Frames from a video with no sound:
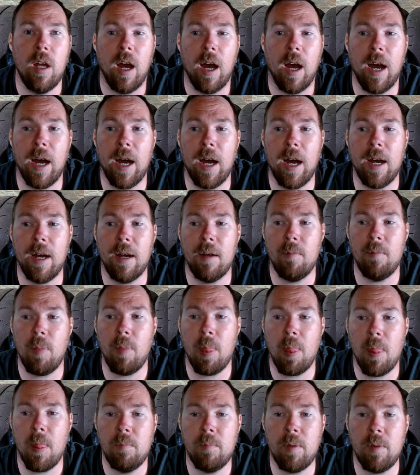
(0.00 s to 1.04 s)

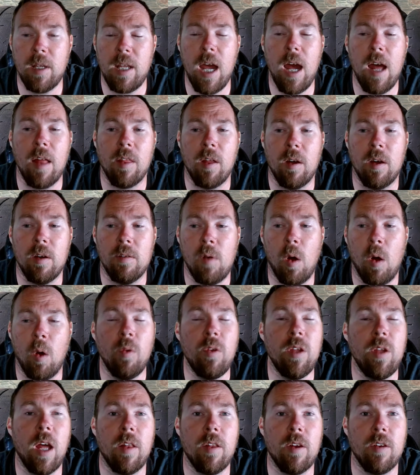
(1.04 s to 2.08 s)
But yeah, the
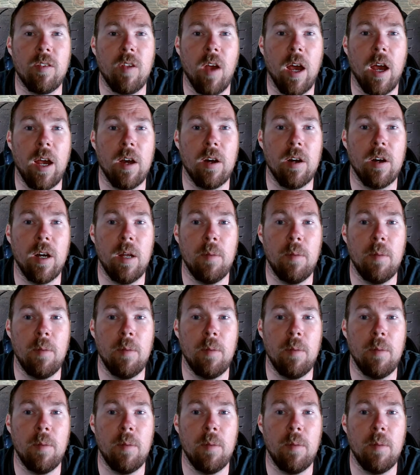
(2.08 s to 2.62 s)
only other tire,